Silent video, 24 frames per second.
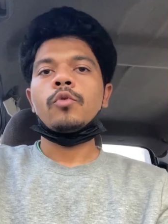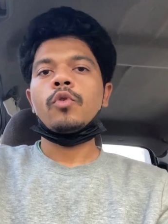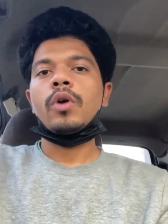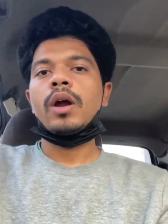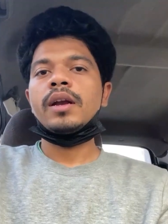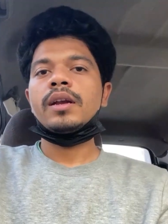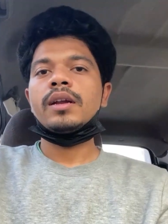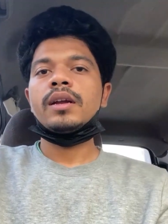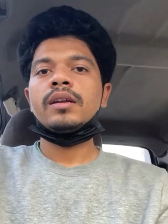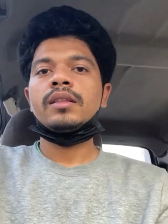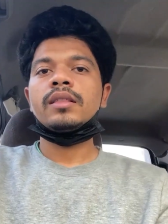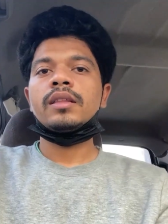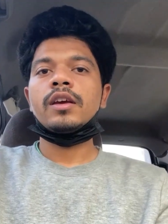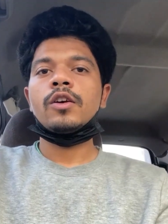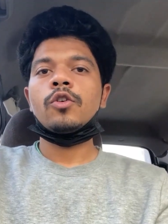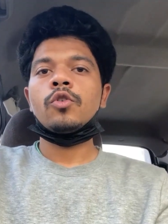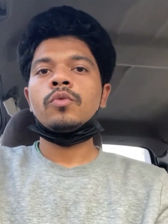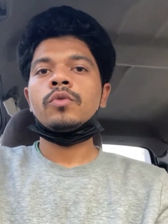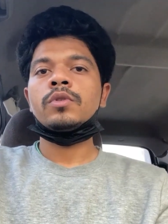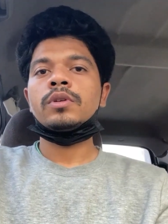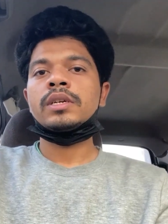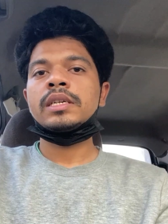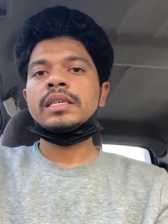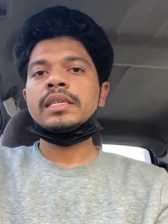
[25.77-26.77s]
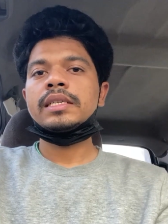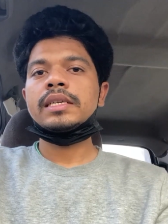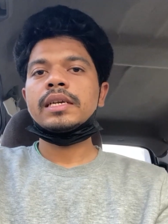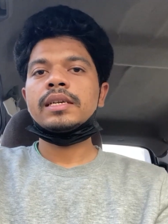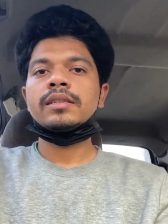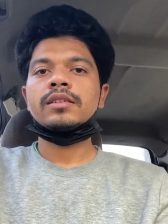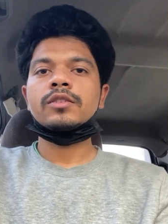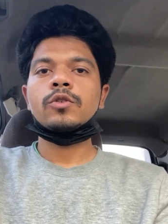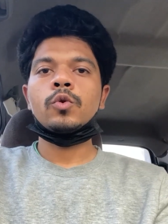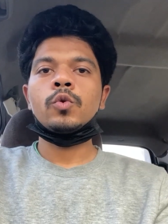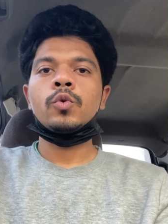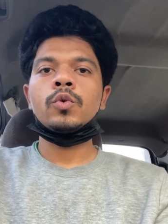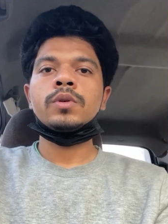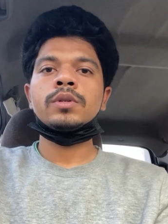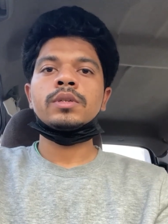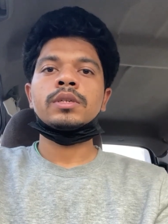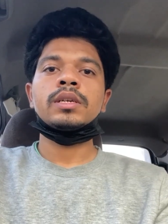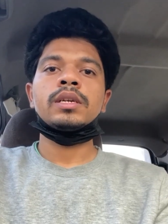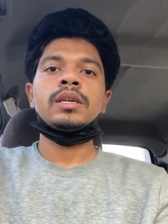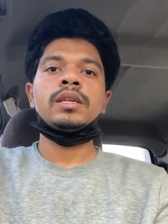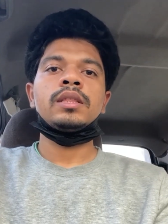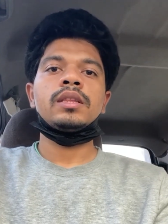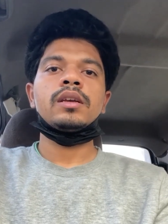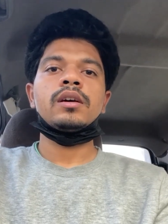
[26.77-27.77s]
provided they have decent
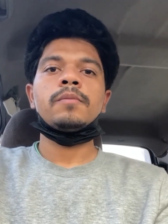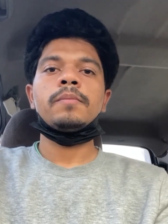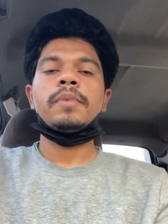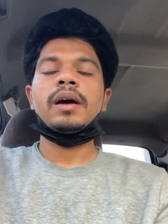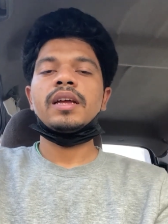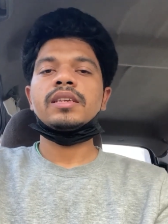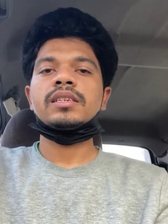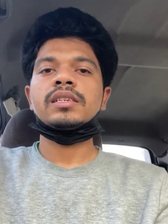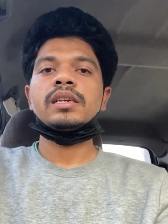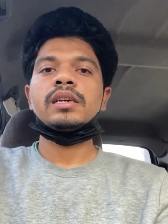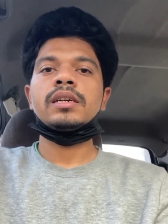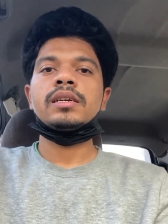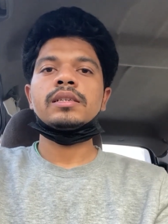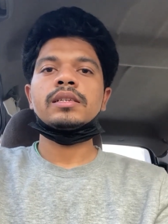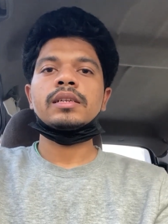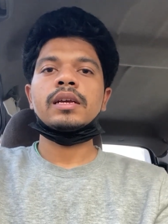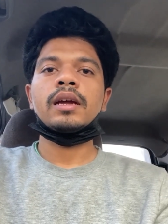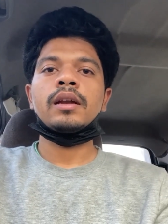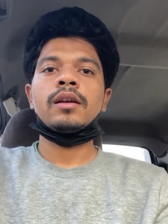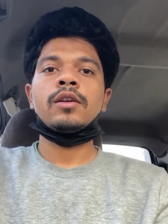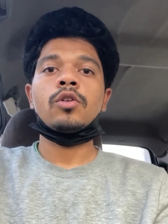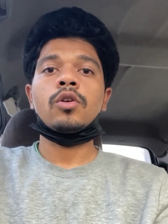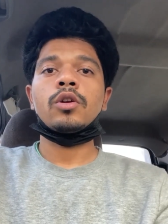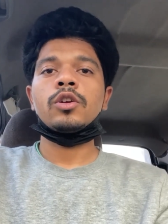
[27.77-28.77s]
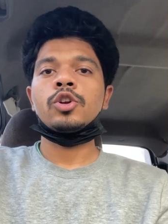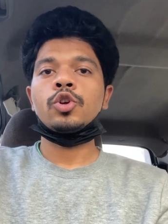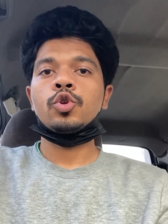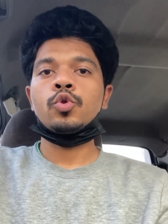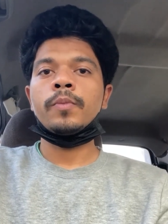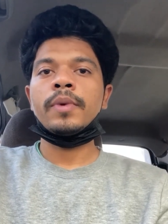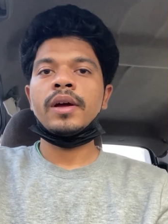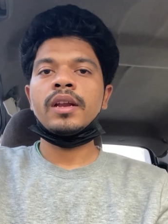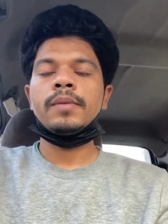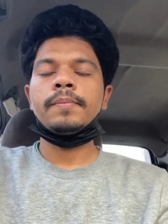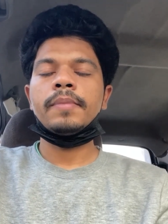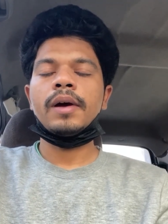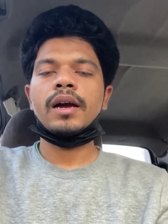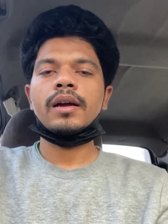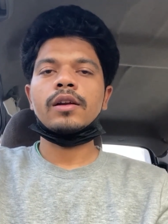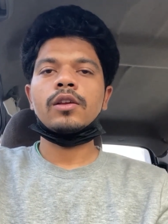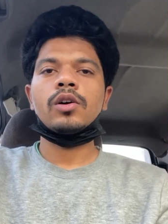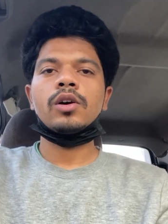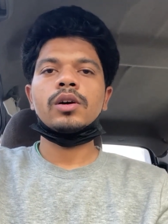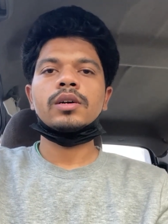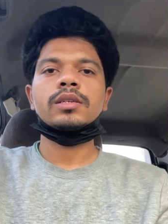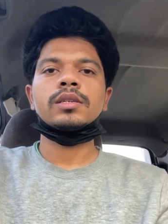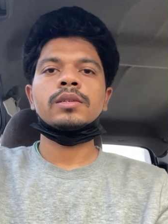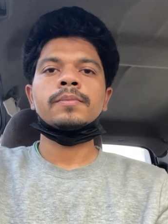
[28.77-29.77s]
scores in their bachelor's and not too many
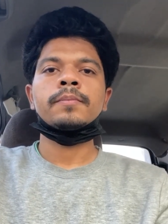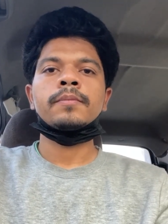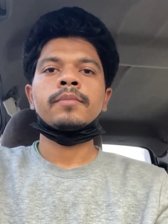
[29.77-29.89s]
backlogs.